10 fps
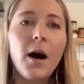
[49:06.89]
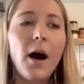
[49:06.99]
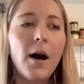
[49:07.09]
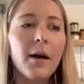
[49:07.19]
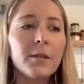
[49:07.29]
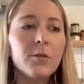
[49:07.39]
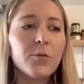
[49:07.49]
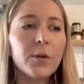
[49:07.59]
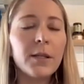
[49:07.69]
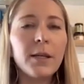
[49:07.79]
It's
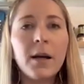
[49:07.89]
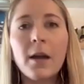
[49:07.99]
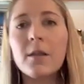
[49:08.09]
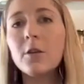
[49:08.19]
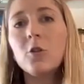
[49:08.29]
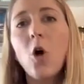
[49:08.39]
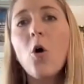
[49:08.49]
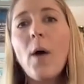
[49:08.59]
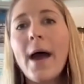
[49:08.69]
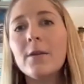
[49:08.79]
really kind of the
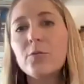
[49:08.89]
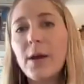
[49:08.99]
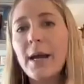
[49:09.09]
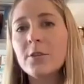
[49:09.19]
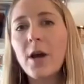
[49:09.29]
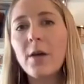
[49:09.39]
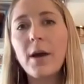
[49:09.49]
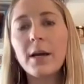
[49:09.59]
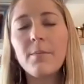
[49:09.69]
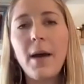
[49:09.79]
low end range I
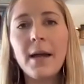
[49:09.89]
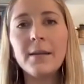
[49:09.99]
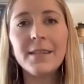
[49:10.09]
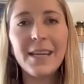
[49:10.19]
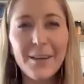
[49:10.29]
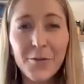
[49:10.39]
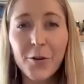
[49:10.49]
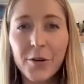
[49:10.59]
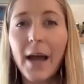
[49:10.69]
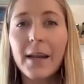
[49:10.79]
recommend if
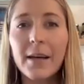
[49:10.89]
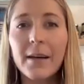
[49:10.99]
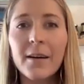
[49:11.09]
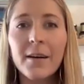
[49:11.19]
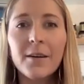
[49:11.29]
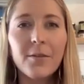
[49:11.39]
you're getting,